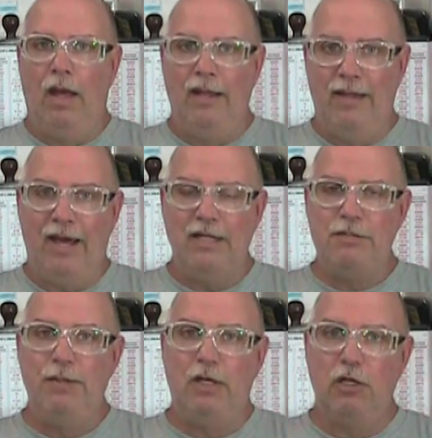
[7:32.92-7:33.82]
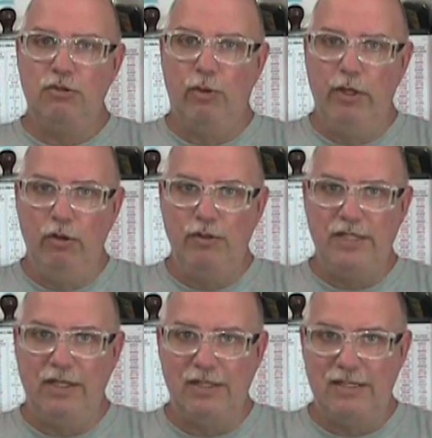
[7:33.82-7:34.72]
And that is because we're
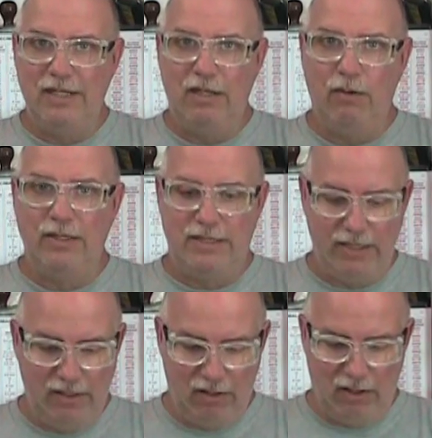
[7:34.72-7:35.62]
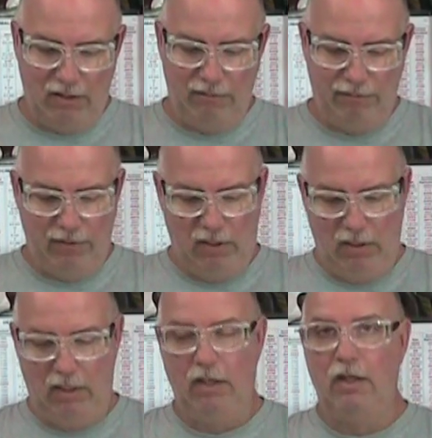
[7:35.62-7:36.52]
using a sequence here of
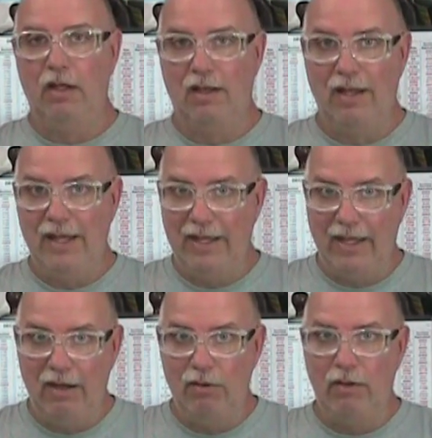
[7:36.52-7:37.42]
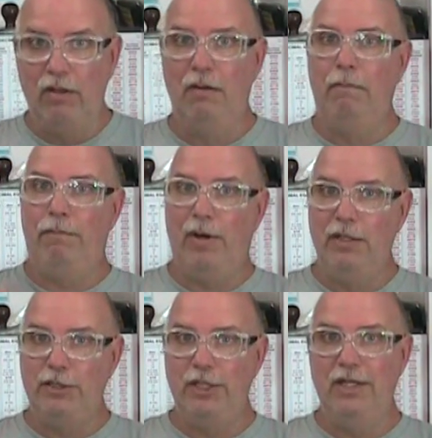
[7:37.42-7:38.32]
uh, laying out,
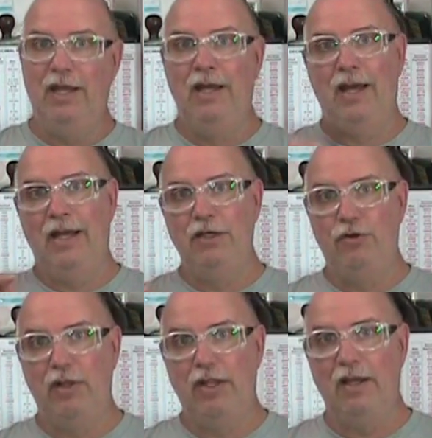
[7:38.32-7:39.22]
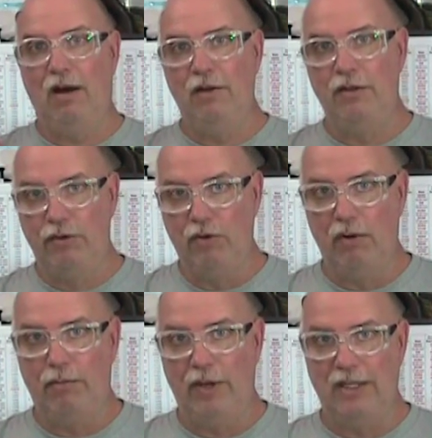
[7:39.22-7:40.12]
punching, and drilling on the
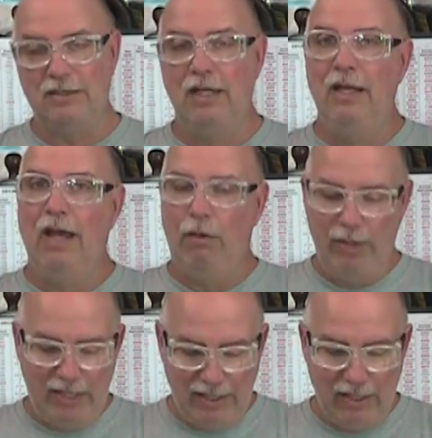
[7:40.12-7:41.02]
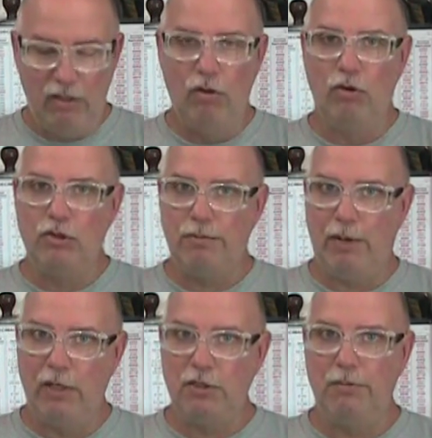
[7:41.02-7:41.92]
drill press. And we need those
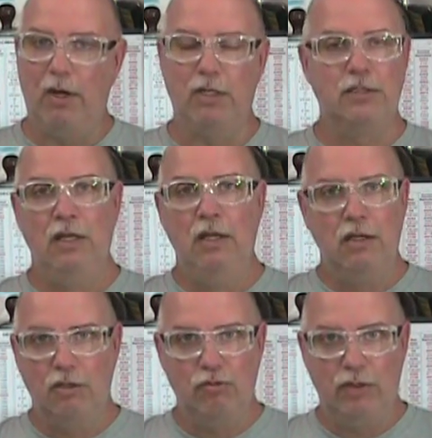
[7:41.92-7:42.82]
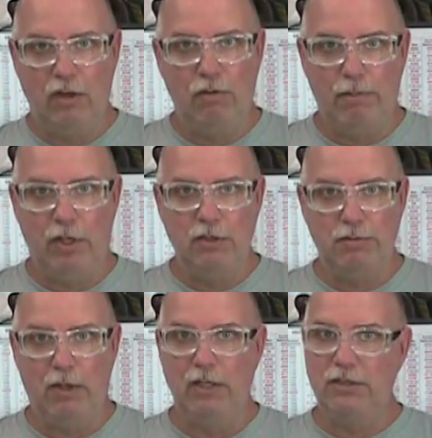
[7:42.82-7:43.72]
punch marks, because without
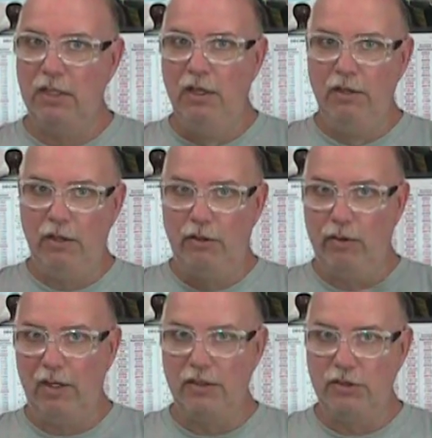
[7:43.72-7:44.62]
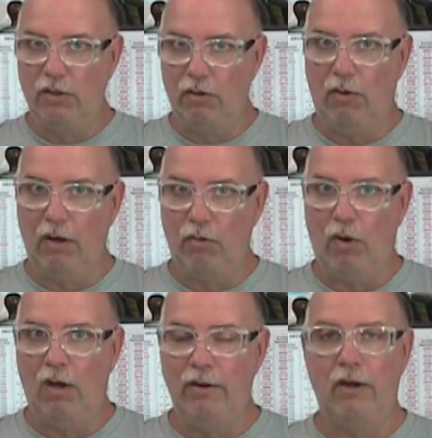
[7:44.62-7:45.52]
punch marks, the drill is going to want to
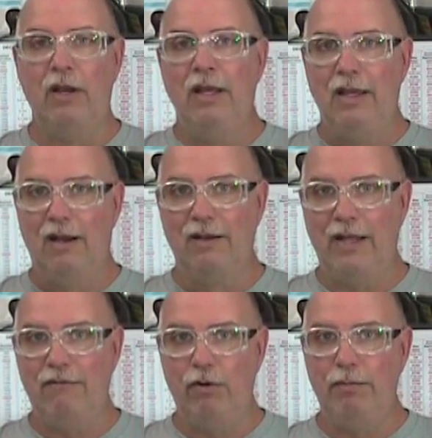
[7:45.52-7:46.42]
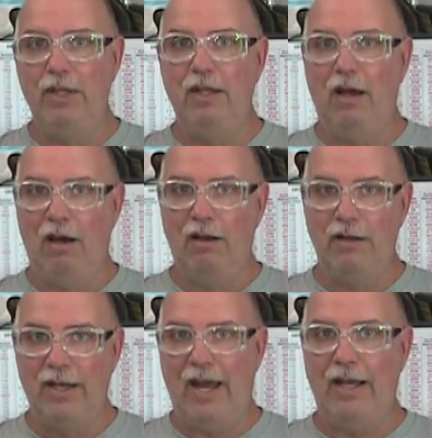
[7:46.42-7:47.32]
wander. It'll never be on
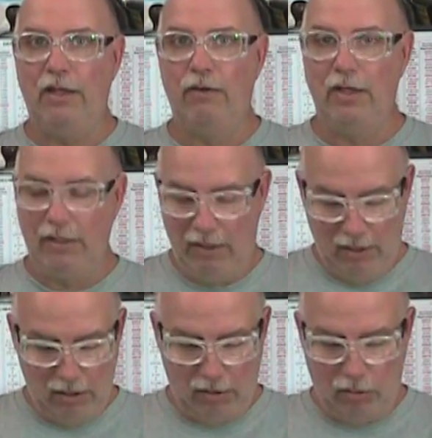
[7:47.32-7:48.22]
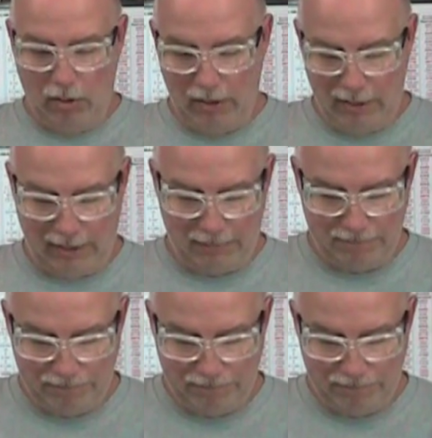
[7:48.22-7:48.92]
an accurate coordinate.